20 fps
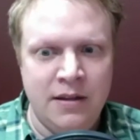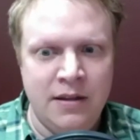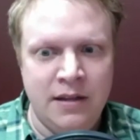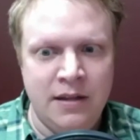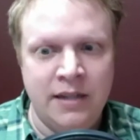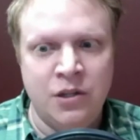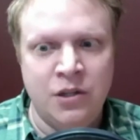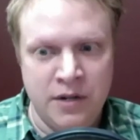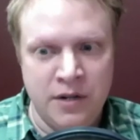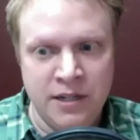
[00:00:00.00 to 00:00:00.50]

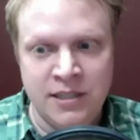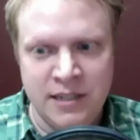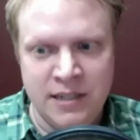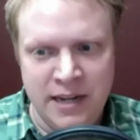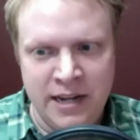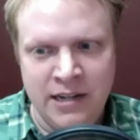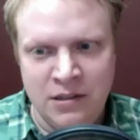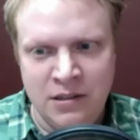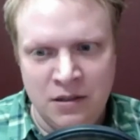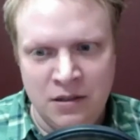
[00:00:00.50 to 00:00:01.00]
is an
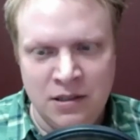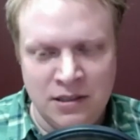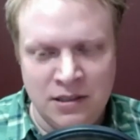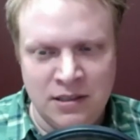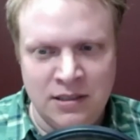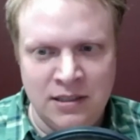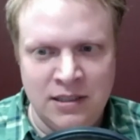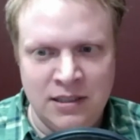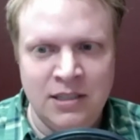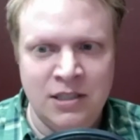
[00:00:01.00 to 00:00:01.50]
editor because
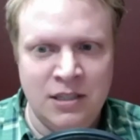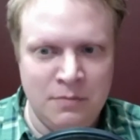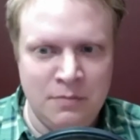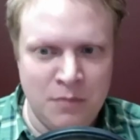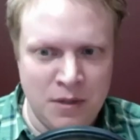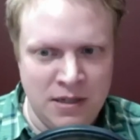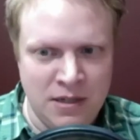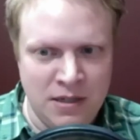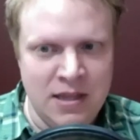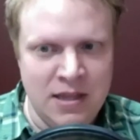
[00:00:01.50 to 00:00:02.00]
it's stitching,
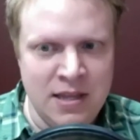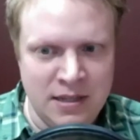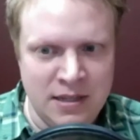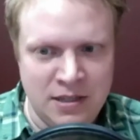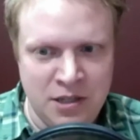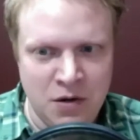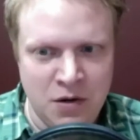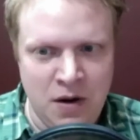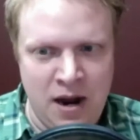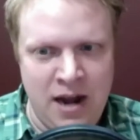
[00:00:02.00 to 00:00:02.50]
but in
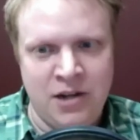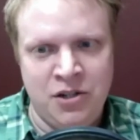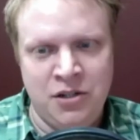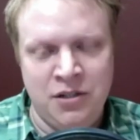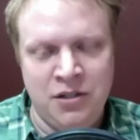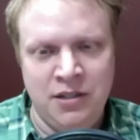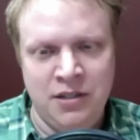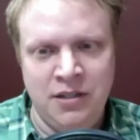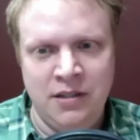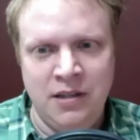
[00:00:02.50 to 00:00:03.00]
this, you're
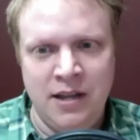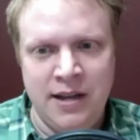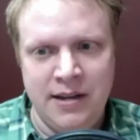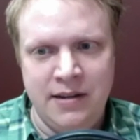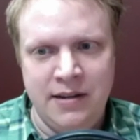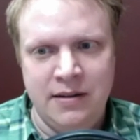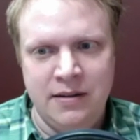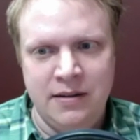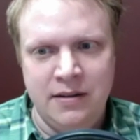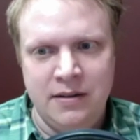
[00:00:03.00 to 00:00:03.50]
actually
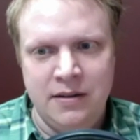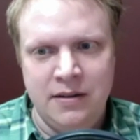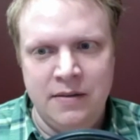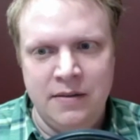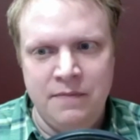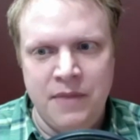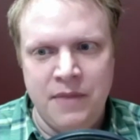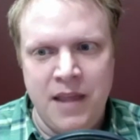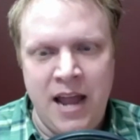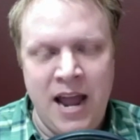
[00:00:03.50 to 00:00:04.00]
like
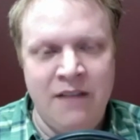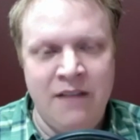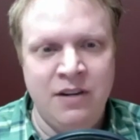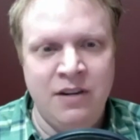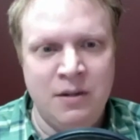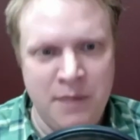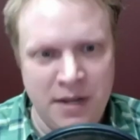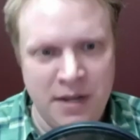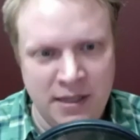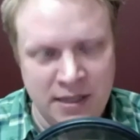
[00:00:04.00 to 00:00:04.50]
having
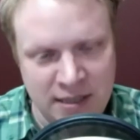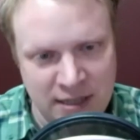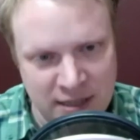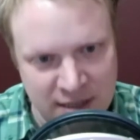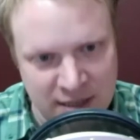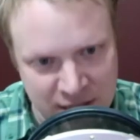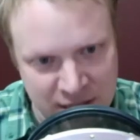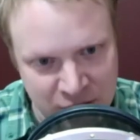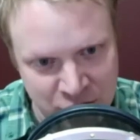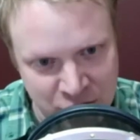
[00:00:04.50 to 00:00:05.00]
to make these
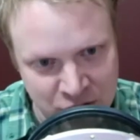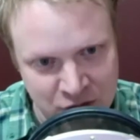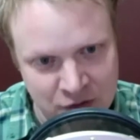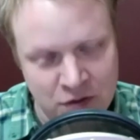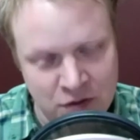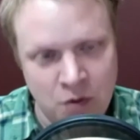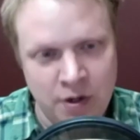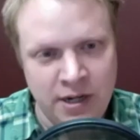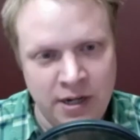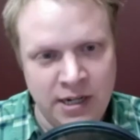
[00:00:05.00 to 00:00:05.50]
decisions of
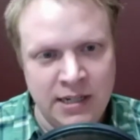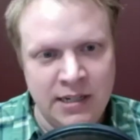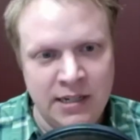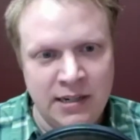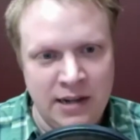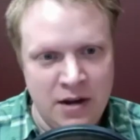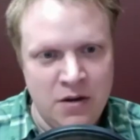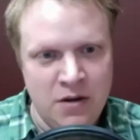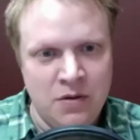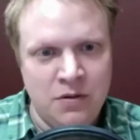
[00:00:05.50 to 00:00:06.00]
going in
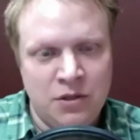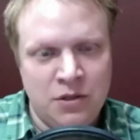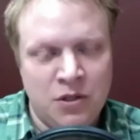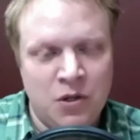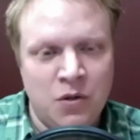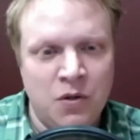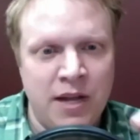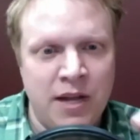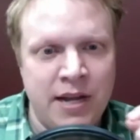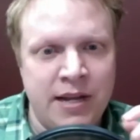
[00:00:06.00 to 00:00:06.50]
and out.
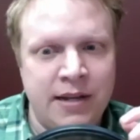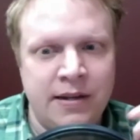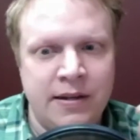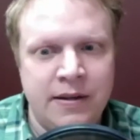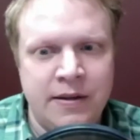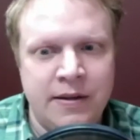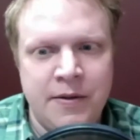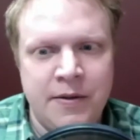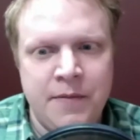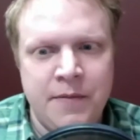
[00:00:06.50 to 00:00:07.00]
So like,
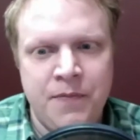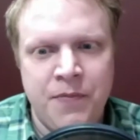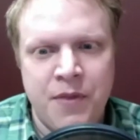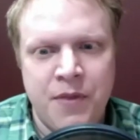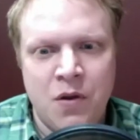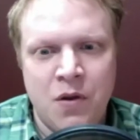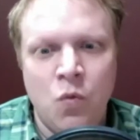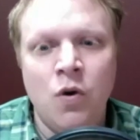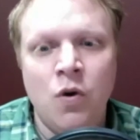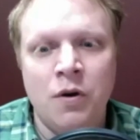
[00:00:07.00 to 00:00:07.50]

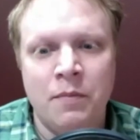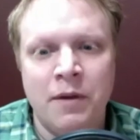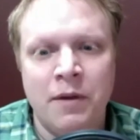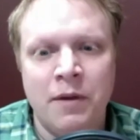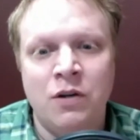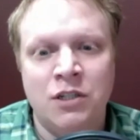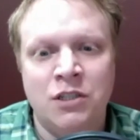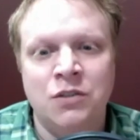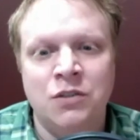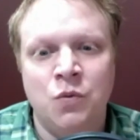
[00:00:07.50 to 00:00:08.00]
one of my
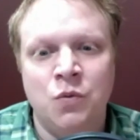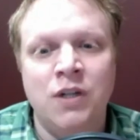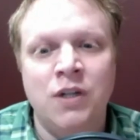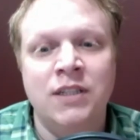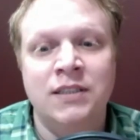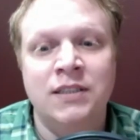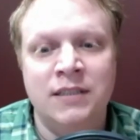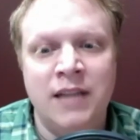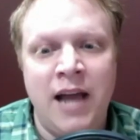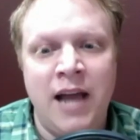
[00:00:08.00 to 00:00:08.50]
questions
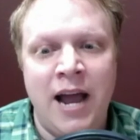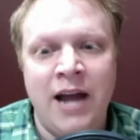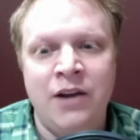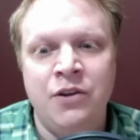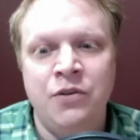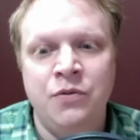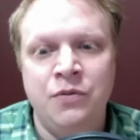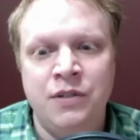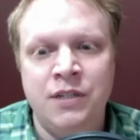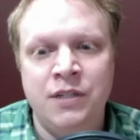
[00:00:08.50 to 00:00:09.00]
was, how do
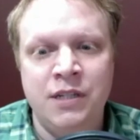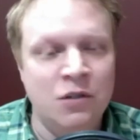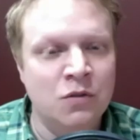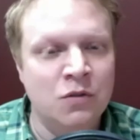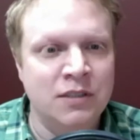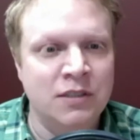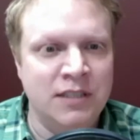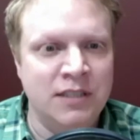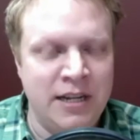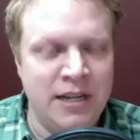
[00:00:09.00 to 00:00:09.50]
you deal
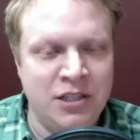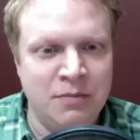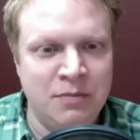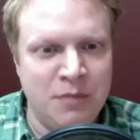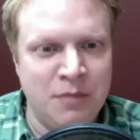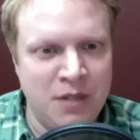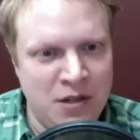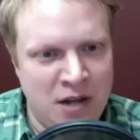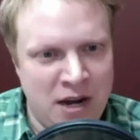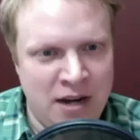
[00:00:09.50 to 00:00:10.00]
with tension?
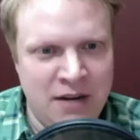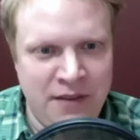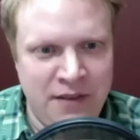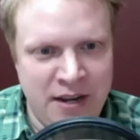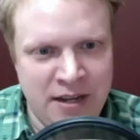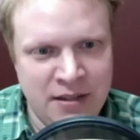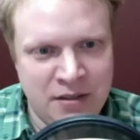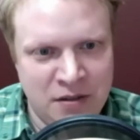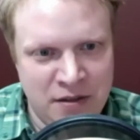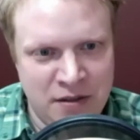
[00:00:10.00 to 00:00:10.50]
But you kind of
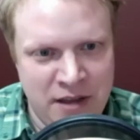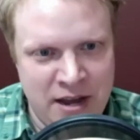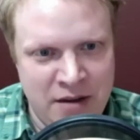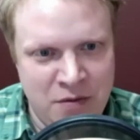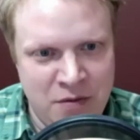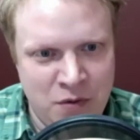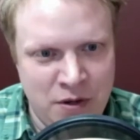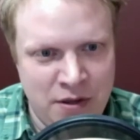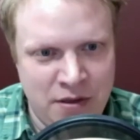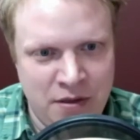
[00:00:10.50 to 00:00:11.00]
answer
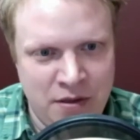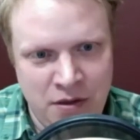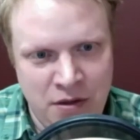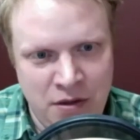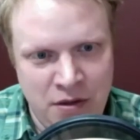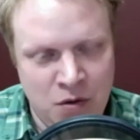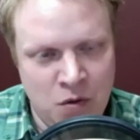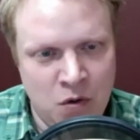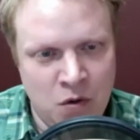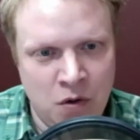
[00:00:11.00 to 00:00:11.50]
that with
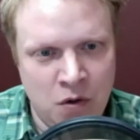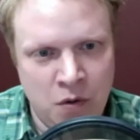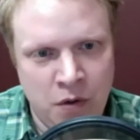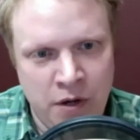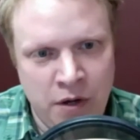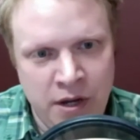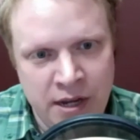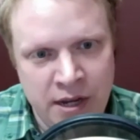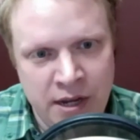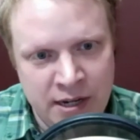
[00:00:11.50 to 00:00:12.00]
your
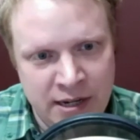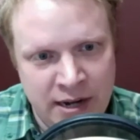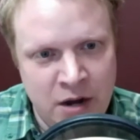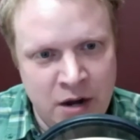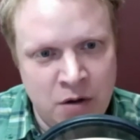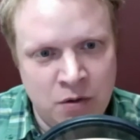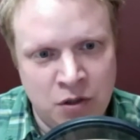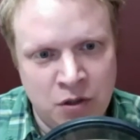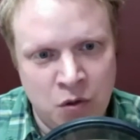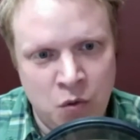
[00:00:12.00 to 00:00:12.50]
in and
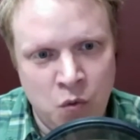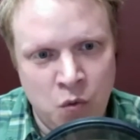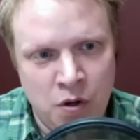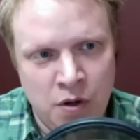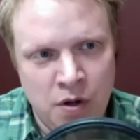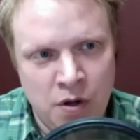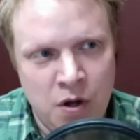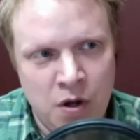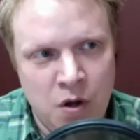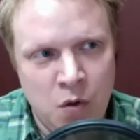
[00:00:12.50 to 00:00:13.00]
out. So
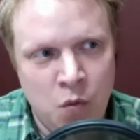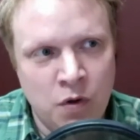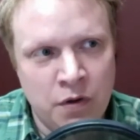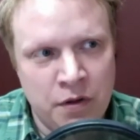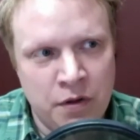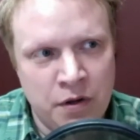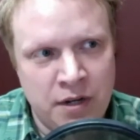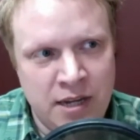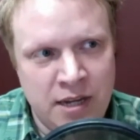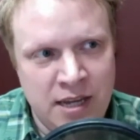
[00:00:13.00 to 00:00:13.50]
were
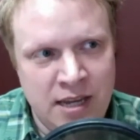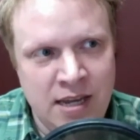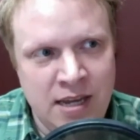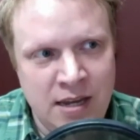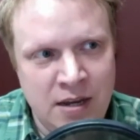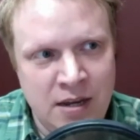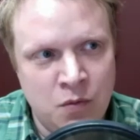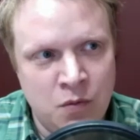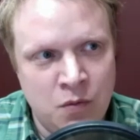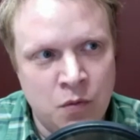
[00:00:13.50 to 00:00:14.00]
there
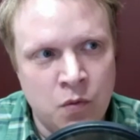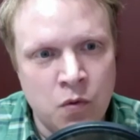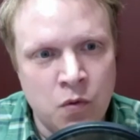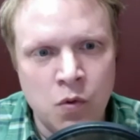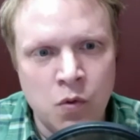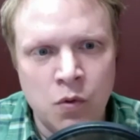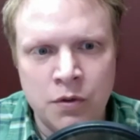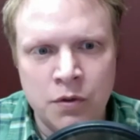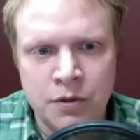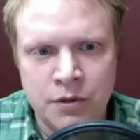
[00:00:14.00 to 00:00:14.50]
key
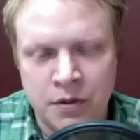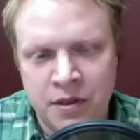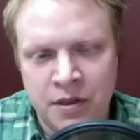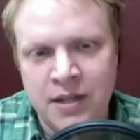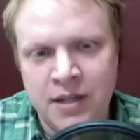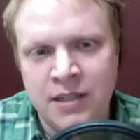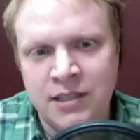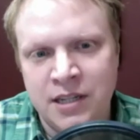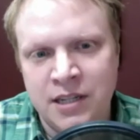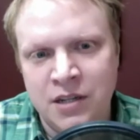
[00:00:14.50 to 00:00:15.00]
rules or
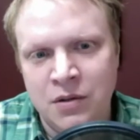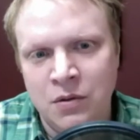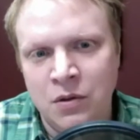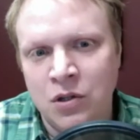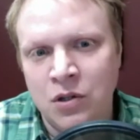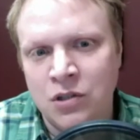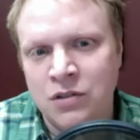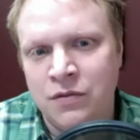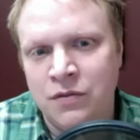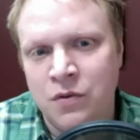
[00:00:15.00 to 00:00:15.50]
things that you
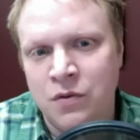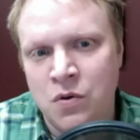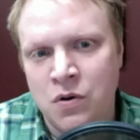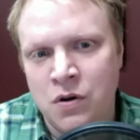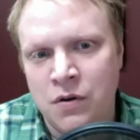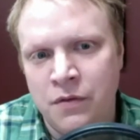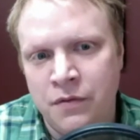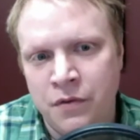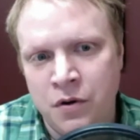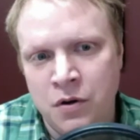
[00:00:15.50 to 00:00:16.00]
looked
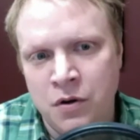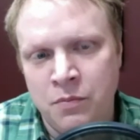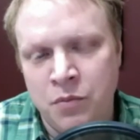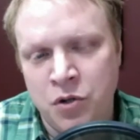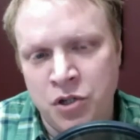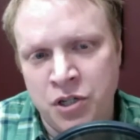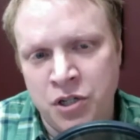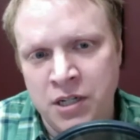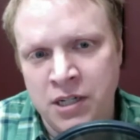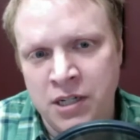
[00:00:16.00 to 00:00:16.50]
for
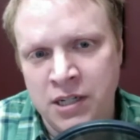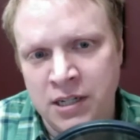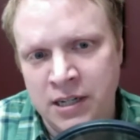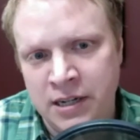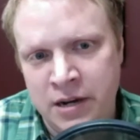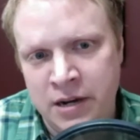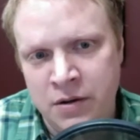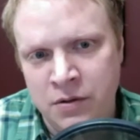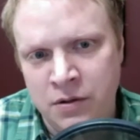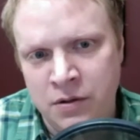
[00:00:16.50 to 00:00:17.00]
pushing in and
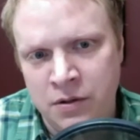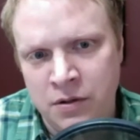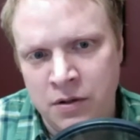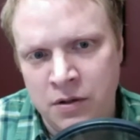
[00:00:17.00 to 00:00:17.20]
out?